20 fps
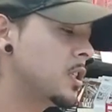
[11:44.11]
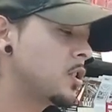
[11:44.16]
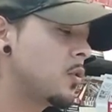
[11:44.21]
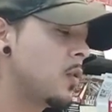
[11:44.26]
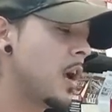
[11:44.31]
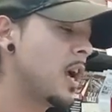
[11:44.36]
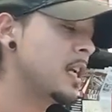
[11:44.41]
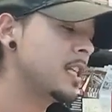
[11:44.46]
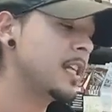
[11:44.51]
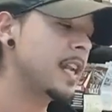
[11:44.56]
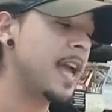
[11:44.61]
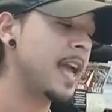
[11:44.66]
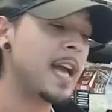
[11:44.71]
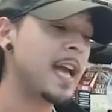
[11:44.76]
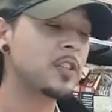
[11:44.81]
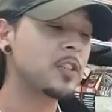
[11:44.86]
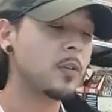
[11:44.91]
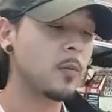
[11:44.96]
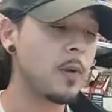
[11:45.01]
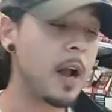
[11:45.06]
crush and
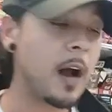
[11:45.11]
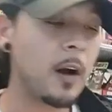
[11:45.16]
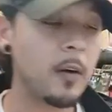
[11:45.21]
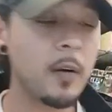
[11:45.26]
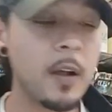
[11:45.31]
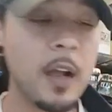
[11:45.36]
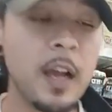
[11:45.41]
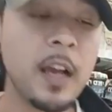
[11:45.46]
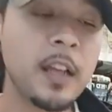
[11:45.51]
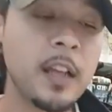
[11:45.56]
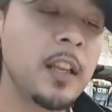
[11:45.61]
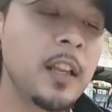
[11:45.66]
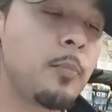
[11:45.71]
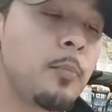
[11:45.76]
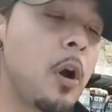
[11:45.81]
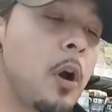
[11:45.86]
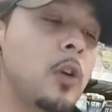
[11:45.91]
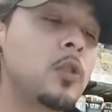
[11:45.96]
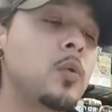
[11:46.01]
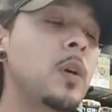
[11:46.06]
ask her out. The
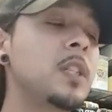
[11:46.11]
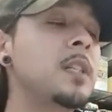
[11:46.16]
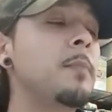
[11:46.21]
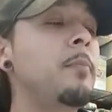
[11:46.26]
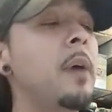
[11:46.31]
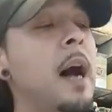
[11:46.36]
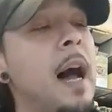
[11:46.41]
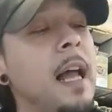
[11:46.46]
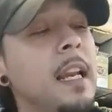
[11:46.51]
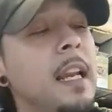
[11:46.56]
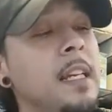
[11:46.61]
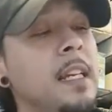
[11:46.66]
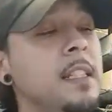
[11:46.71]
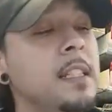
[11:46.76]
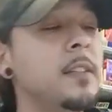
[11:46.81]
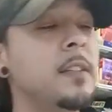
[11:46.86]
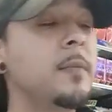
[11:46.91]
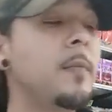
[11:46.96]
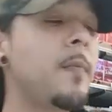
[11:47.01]
approach wasn't polished.